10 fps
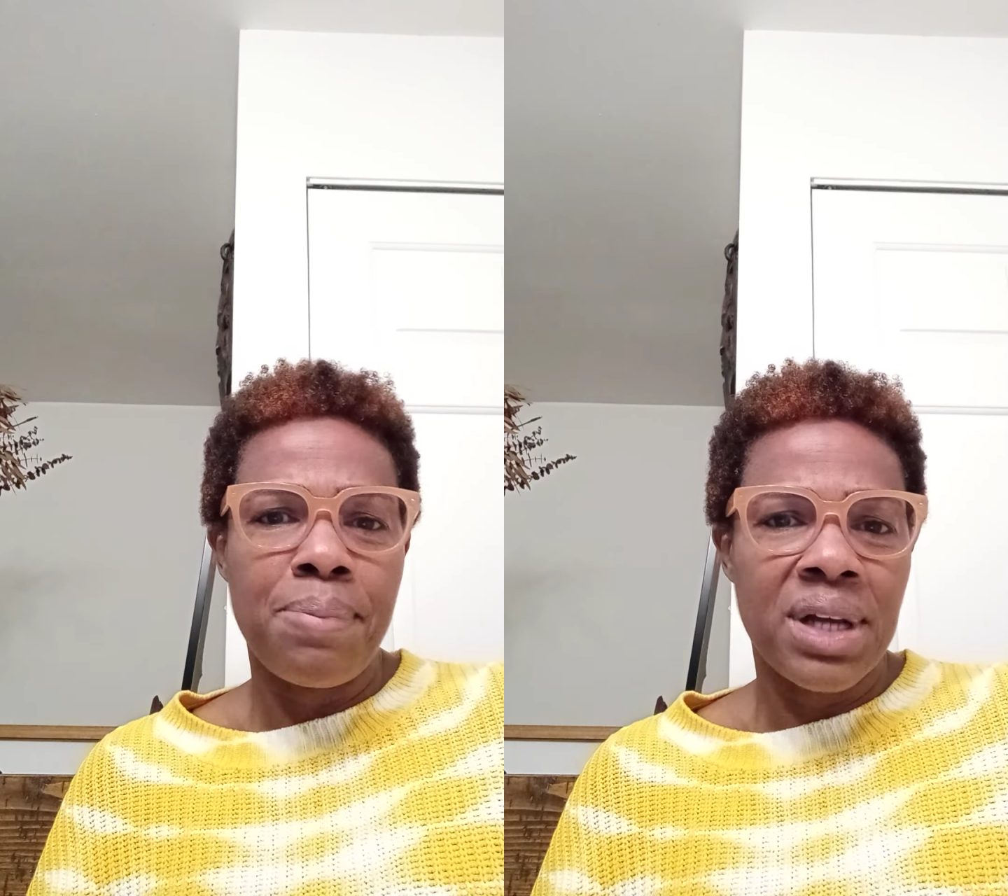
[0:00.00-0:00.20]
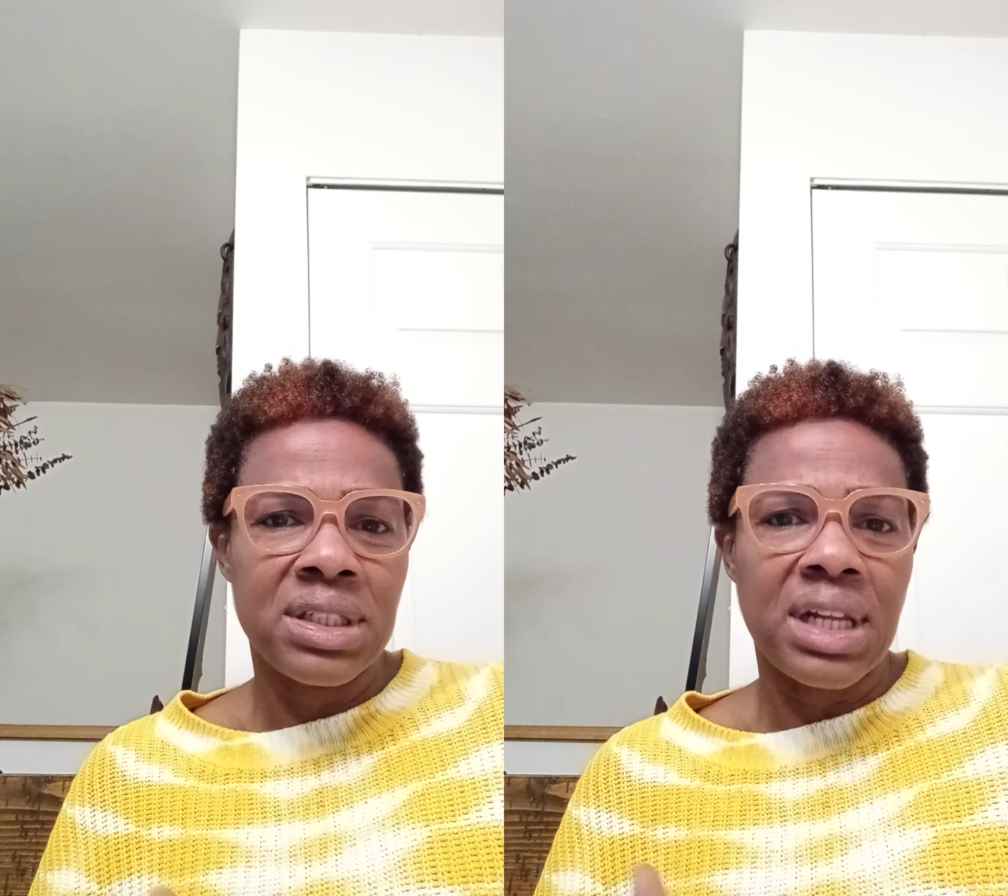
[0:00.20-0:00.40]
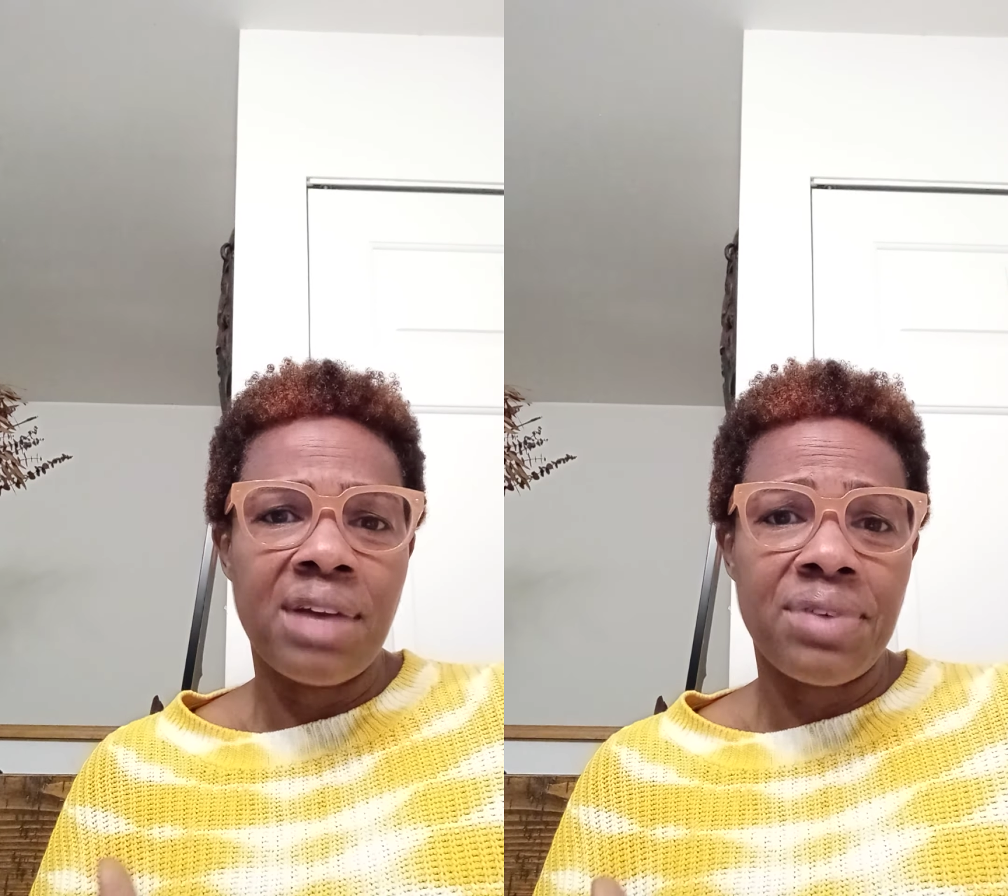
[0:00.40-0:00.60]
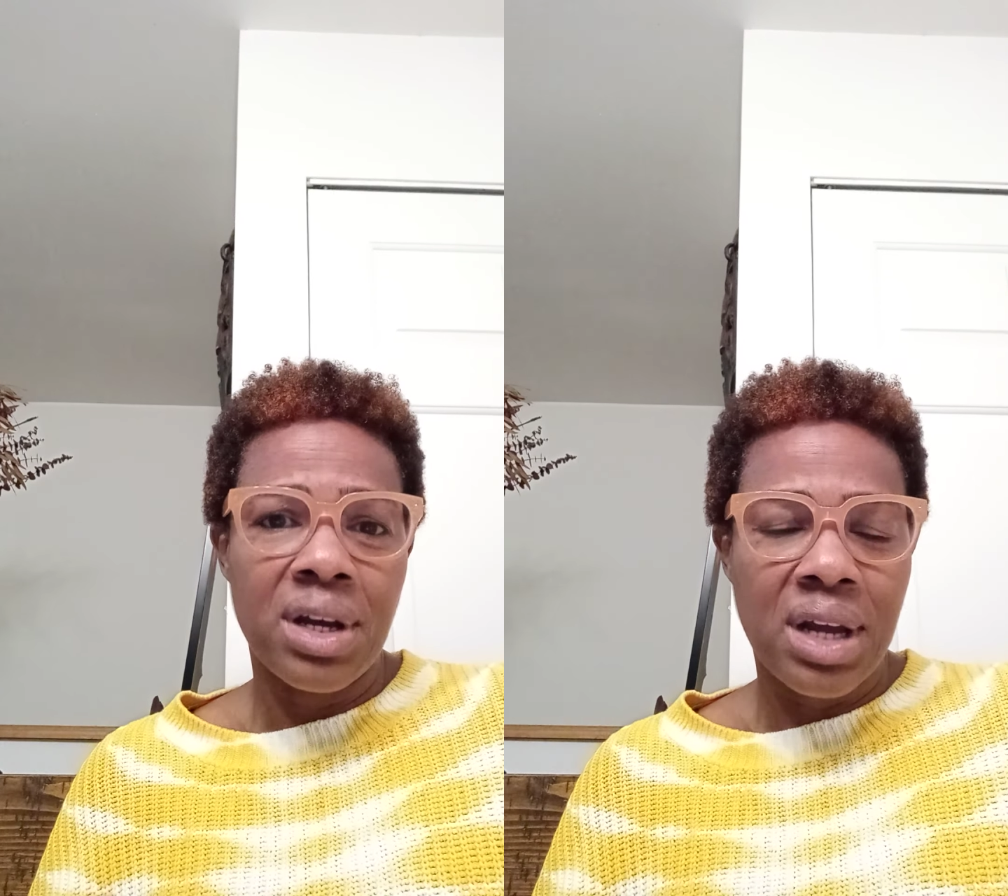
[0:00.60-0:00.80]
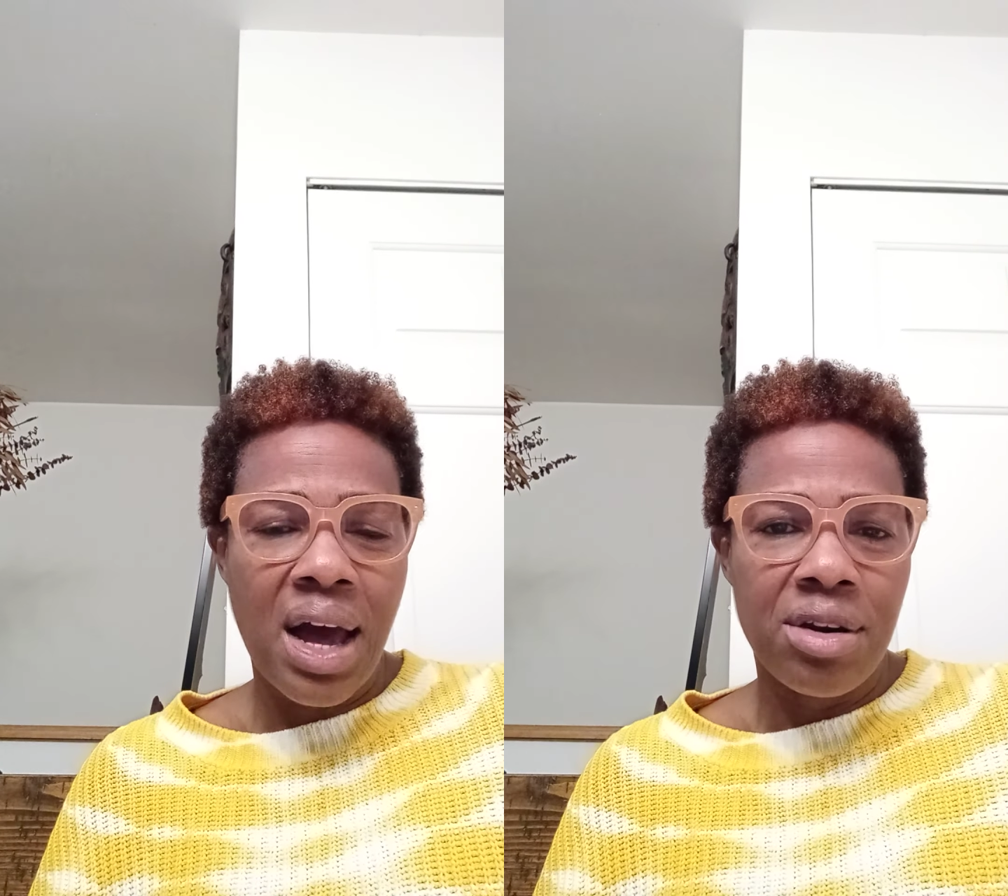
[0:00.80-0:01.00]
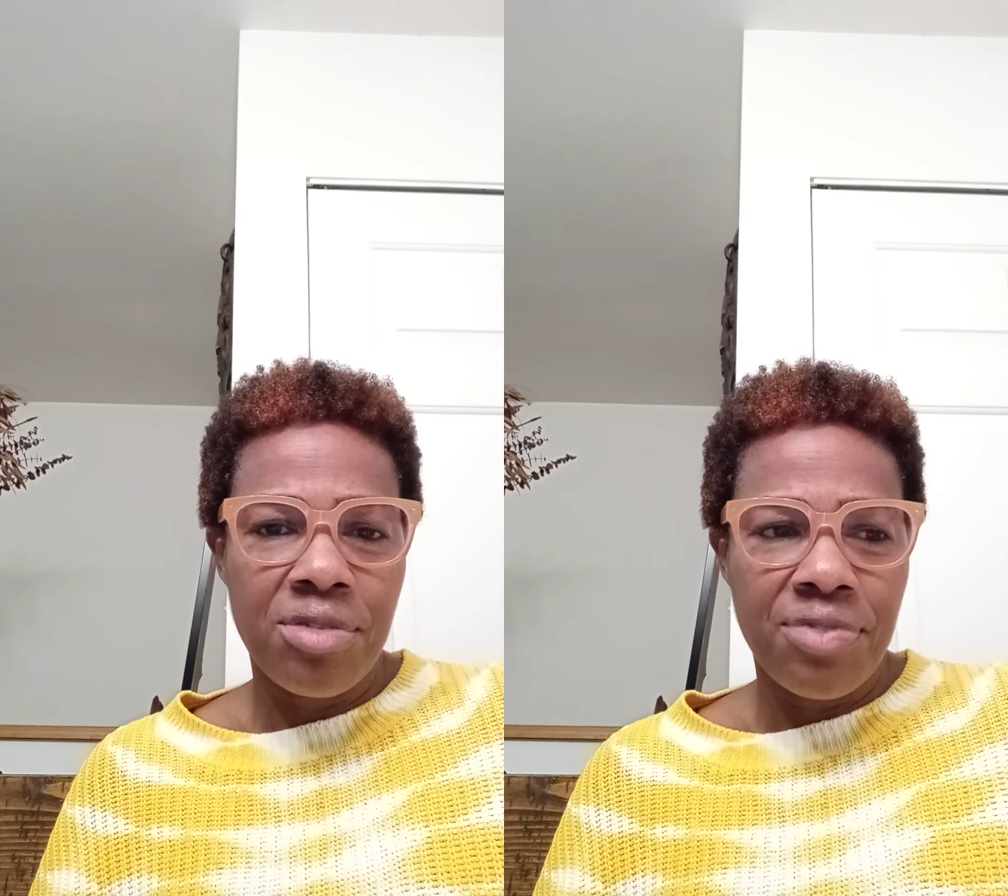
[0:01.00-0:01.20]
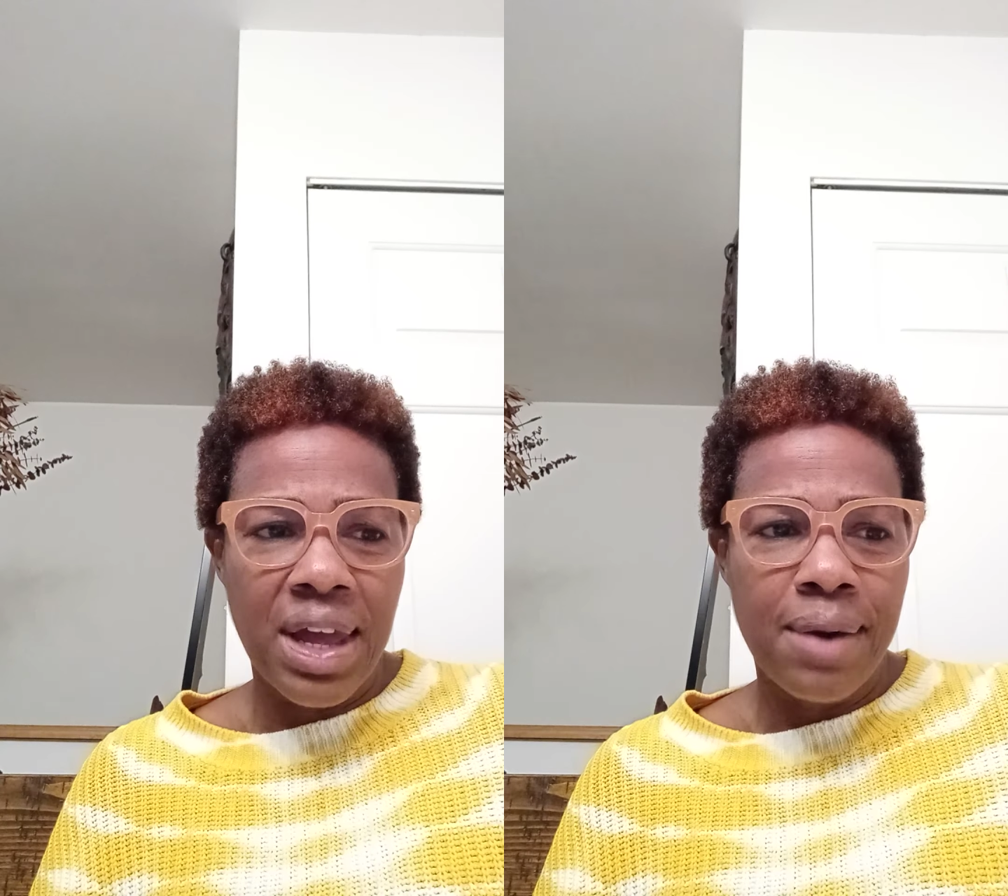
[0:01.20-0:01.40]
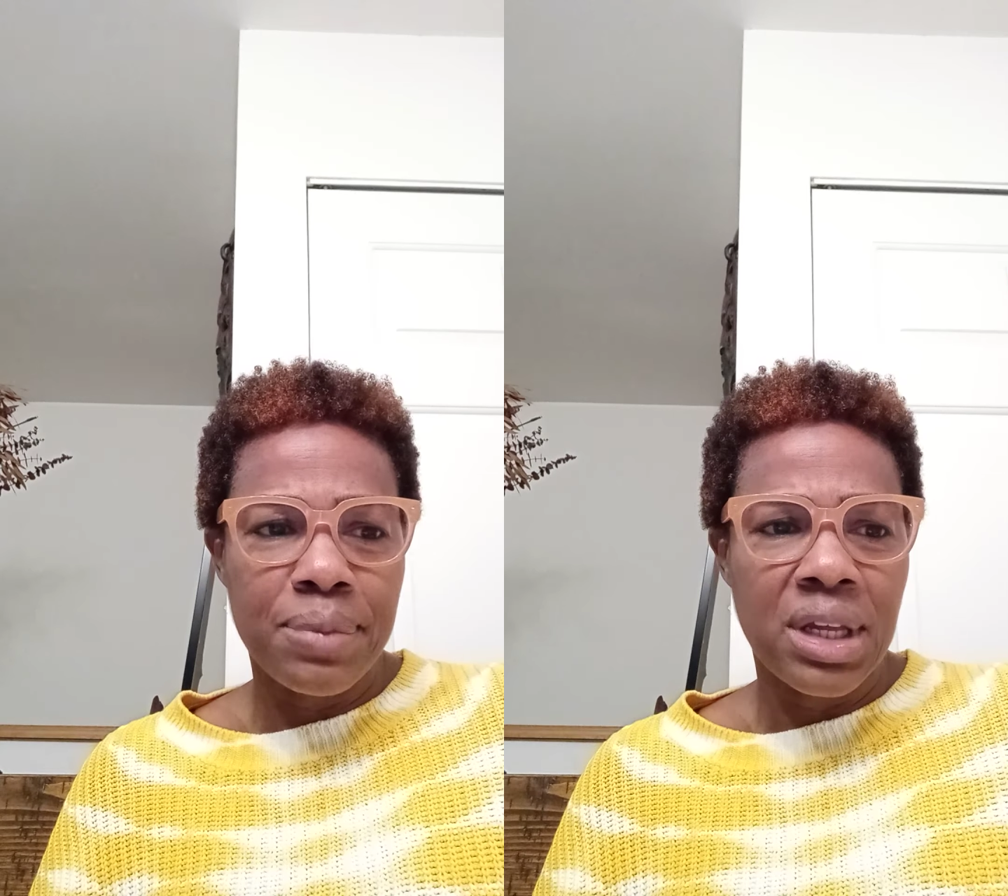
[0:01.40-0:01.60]
Best Life in Ghana
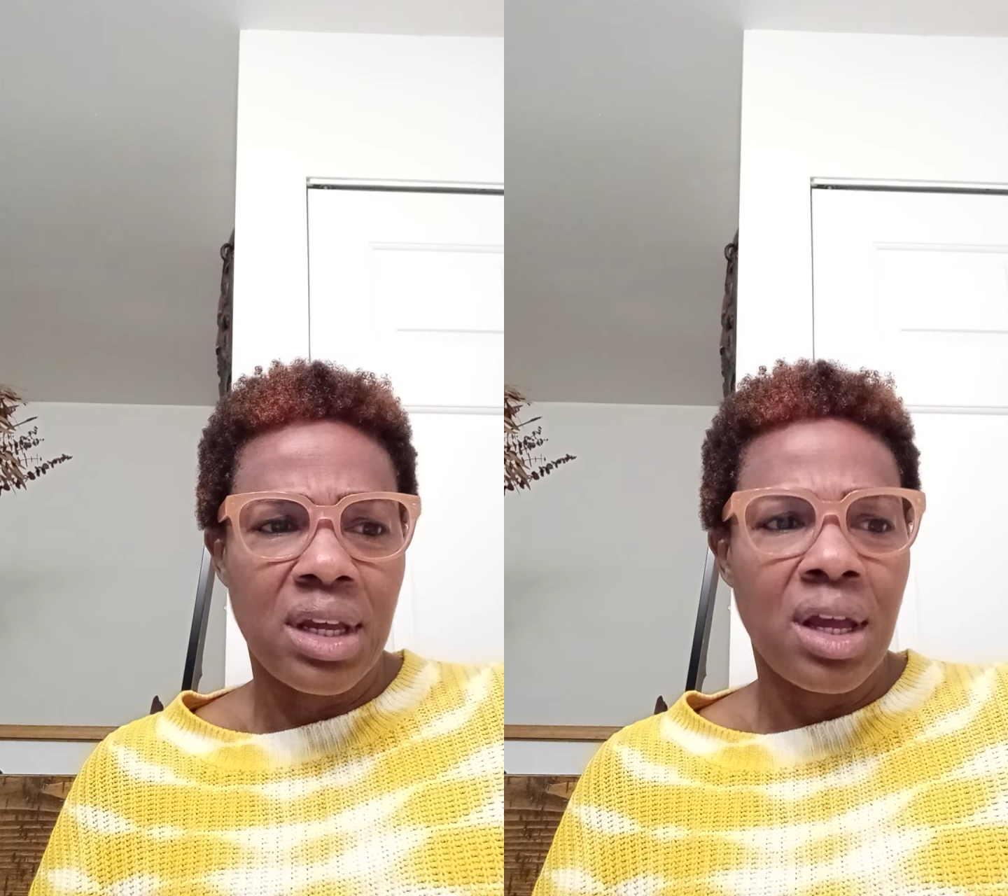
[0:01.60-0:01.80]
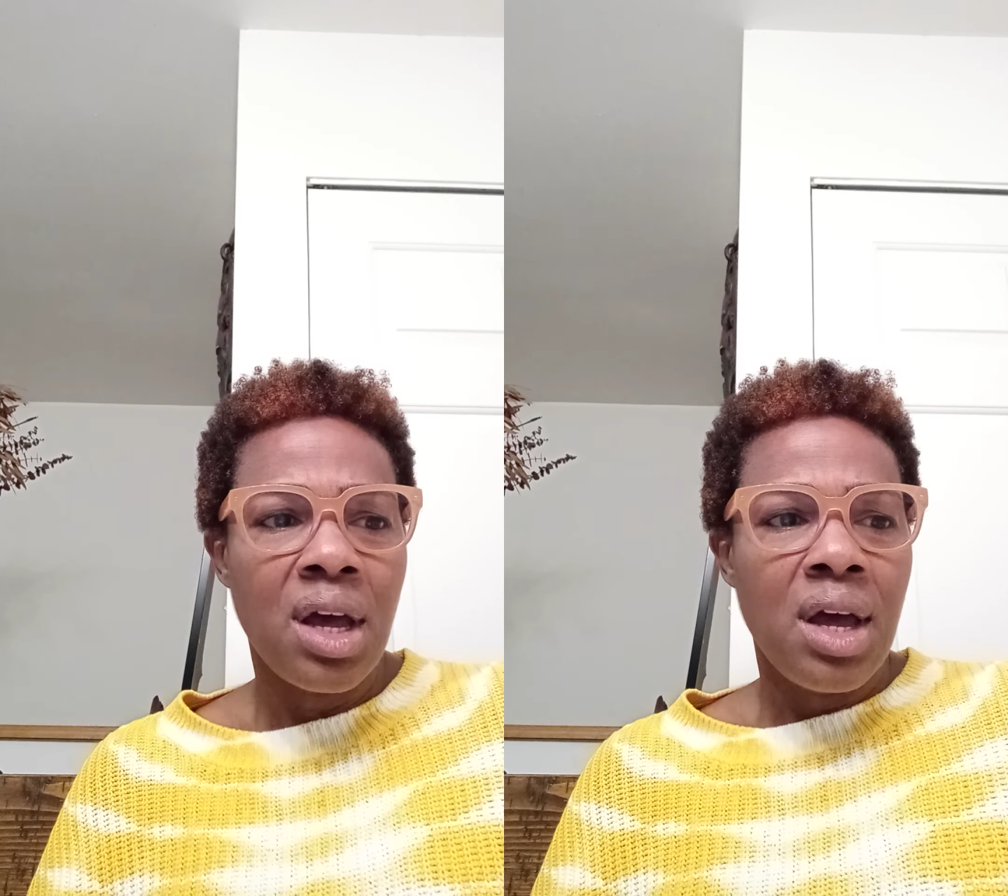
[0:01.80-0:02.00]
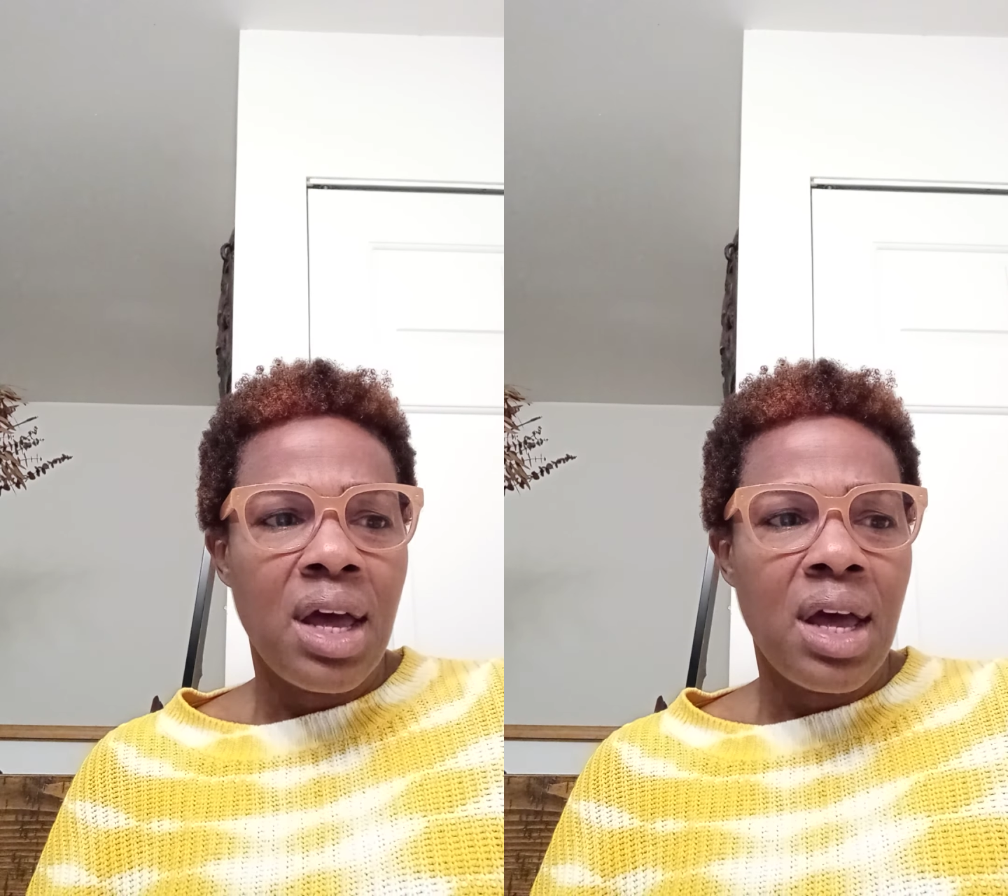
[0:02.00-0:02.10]
family.